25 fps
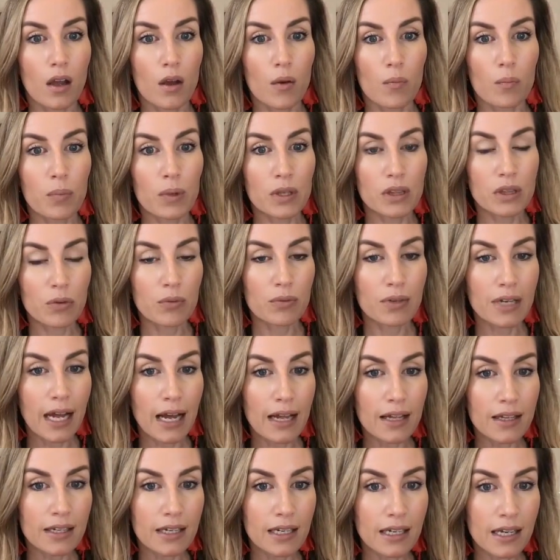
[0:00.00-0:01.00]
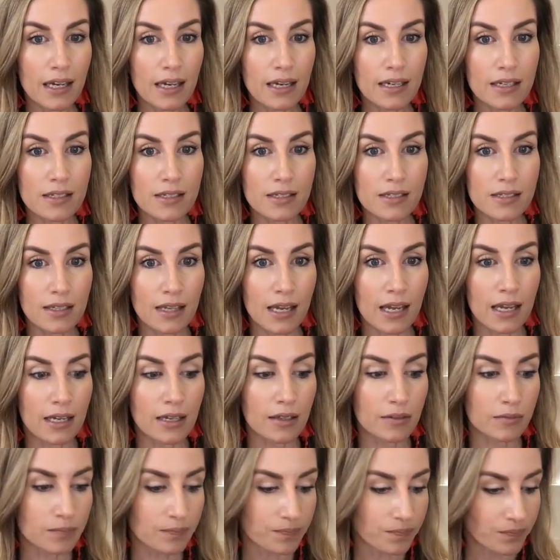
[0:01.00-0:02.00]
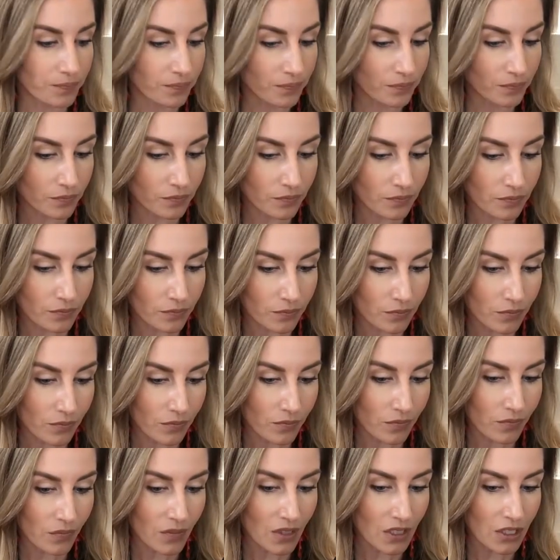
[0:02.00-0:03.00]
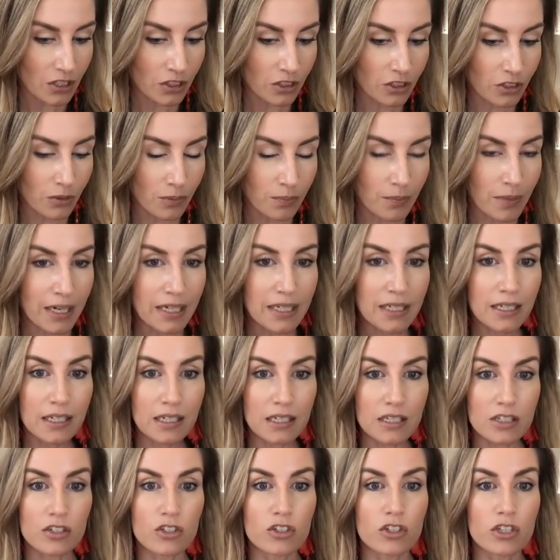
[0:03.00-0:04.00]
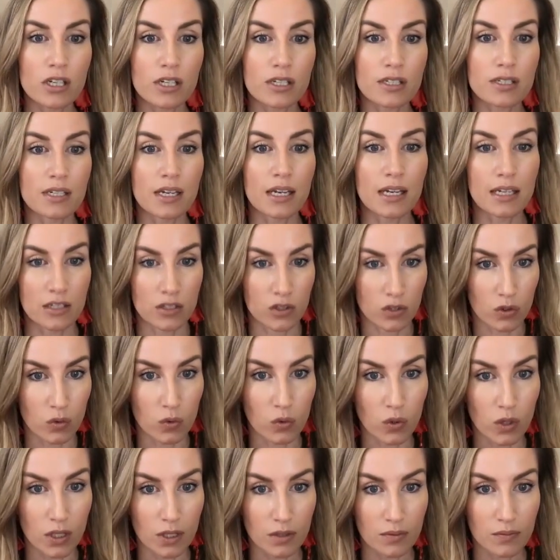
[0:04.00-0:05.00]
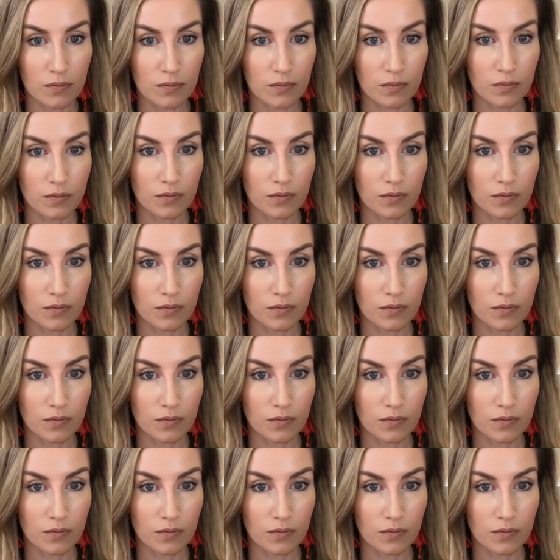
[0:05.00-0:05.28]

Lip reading: But the reality is, like, your money is just a tool.